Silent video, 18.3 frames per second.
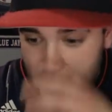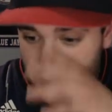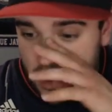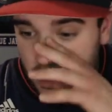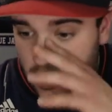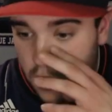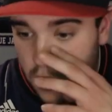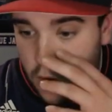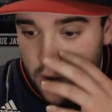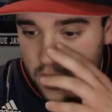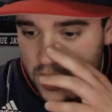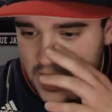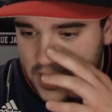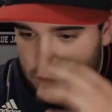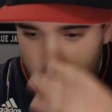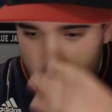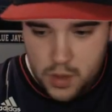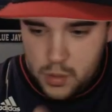Or
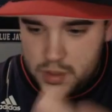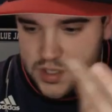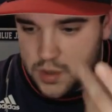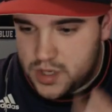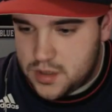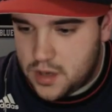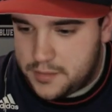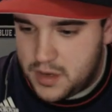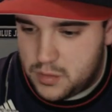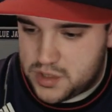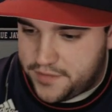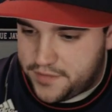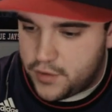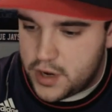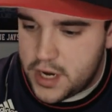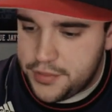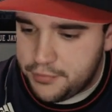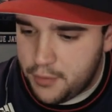like, what was it? I mean, was it
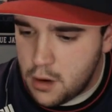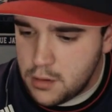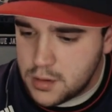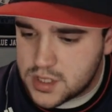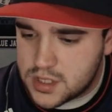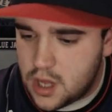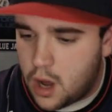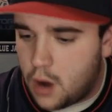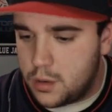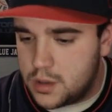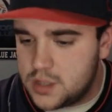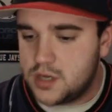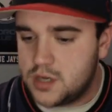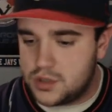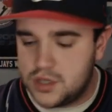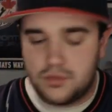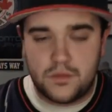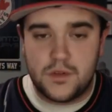free throws? No, it
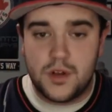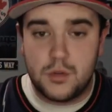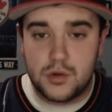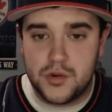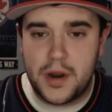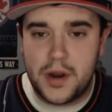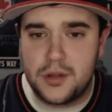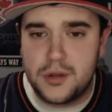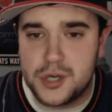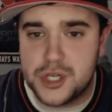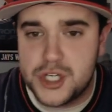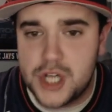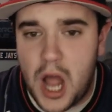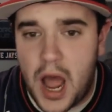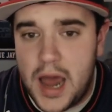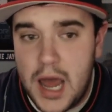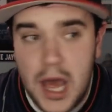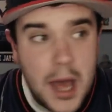was a regular
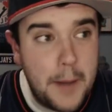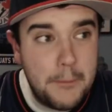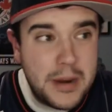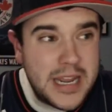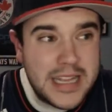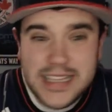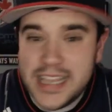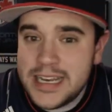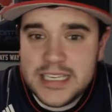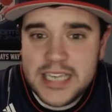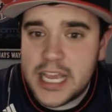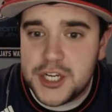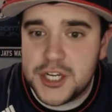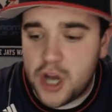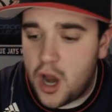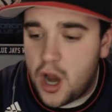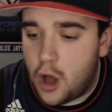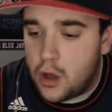shot. But he didn't take a
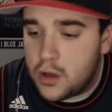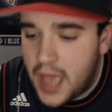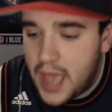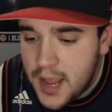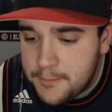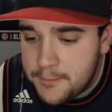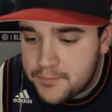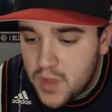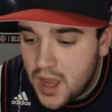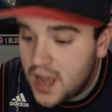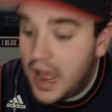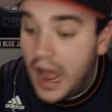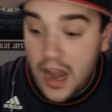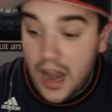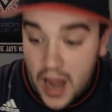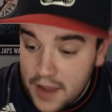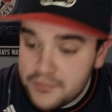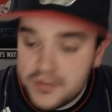shot all game.
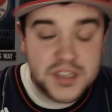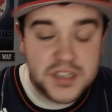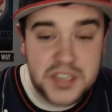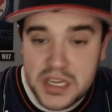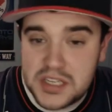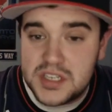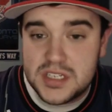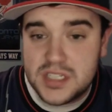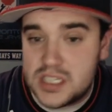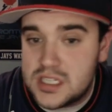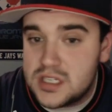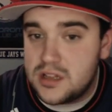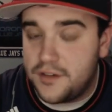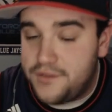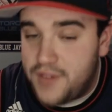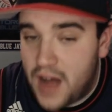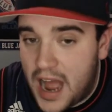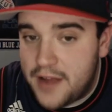I love the 6 assists and the
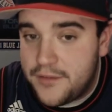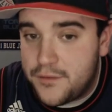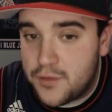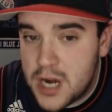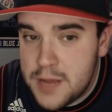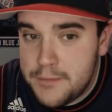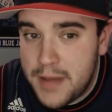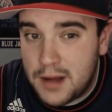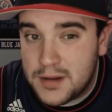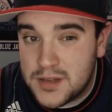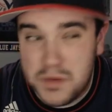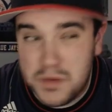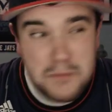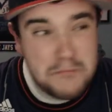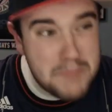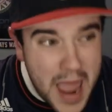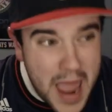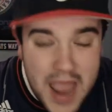5 rebounds.
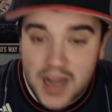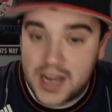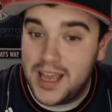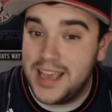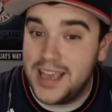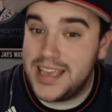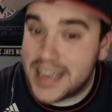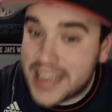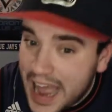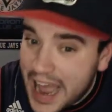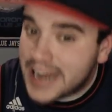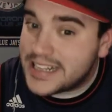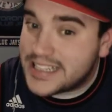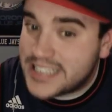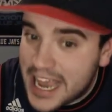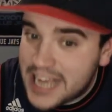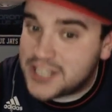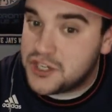But man, you got to
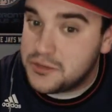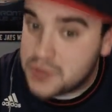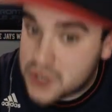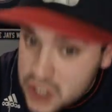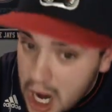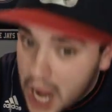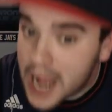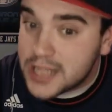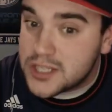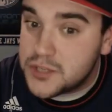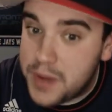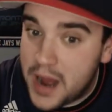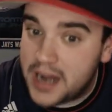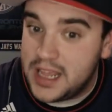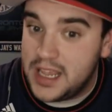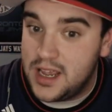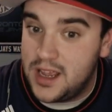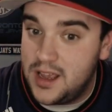take some shots,
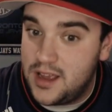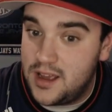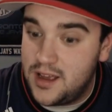buddy.